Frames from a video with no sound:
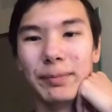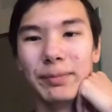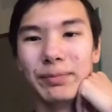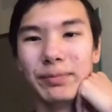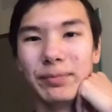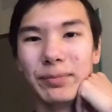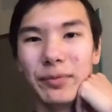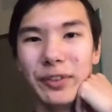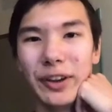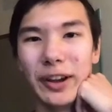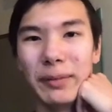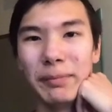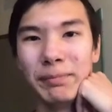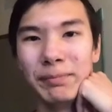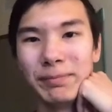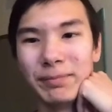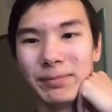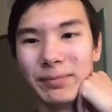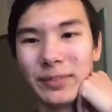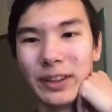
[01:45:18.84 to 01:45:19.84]
Vim,
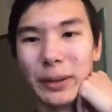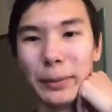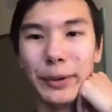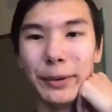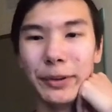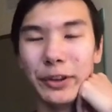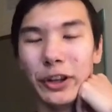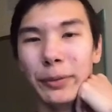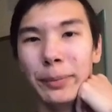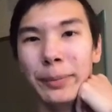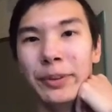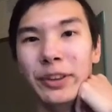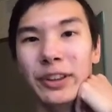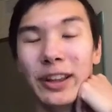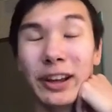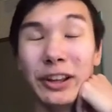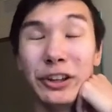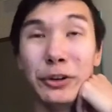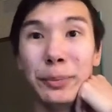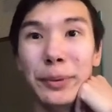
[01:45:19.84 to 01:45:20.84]

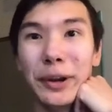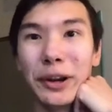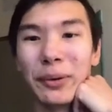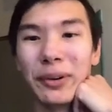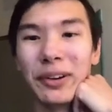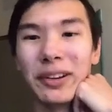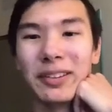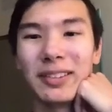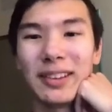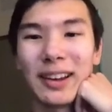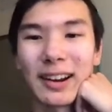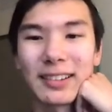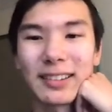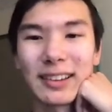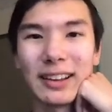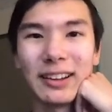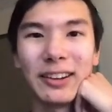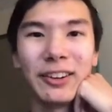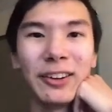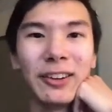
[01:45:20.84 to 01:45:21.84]
the ubiquitous text
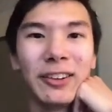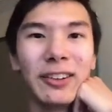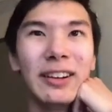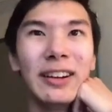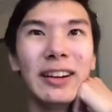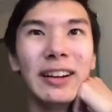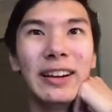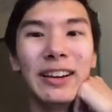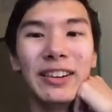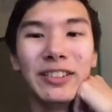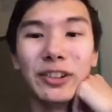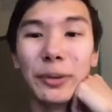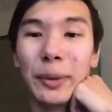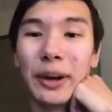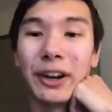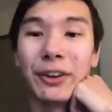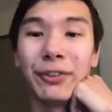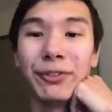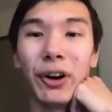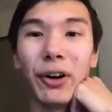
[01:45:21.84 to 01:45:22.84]
editor. So by
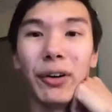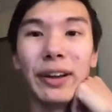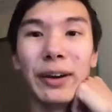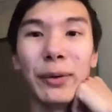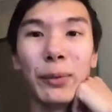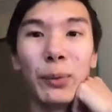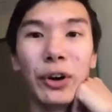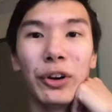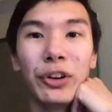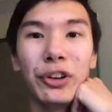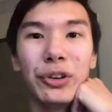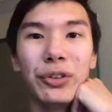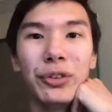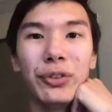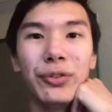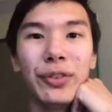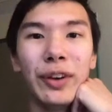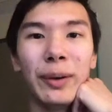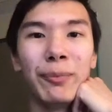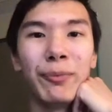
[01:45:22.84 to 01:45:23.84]
default, it will use
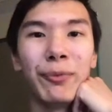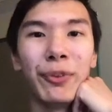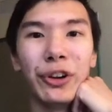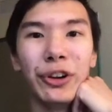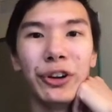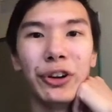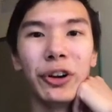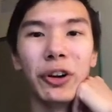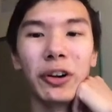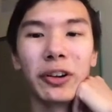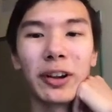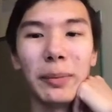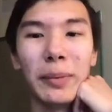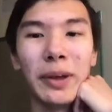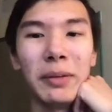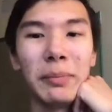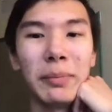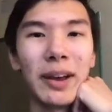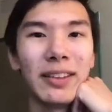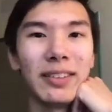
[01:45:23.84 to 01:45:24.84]
Vim for your
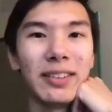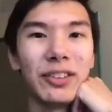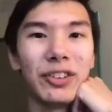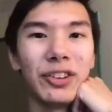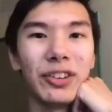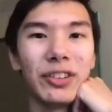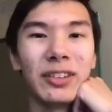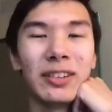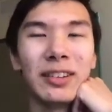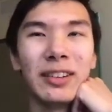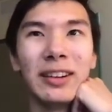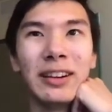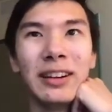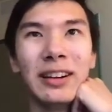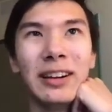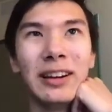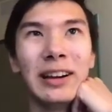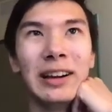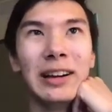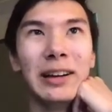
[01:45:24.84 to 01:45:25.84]
commit messages.
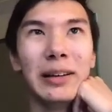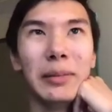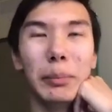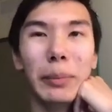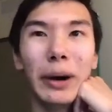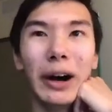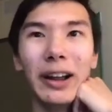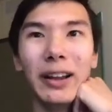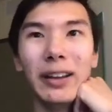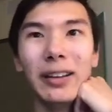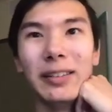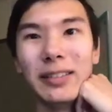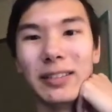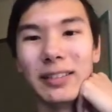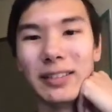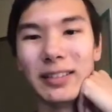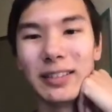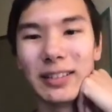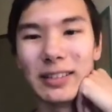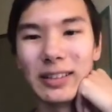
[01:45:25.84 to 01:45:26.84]
But
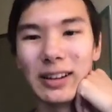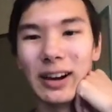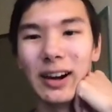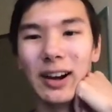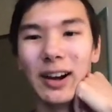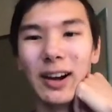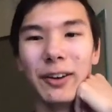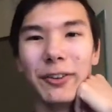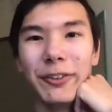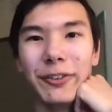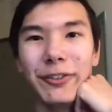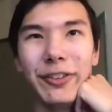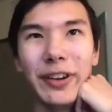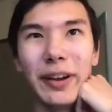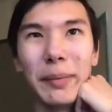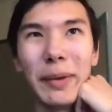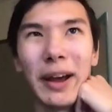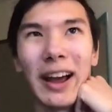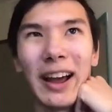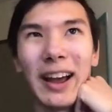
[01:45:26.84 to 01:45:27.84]
Vim
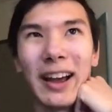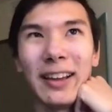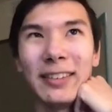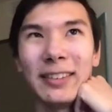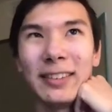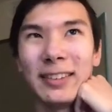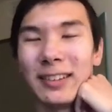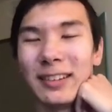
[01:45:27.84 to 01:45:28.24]
has,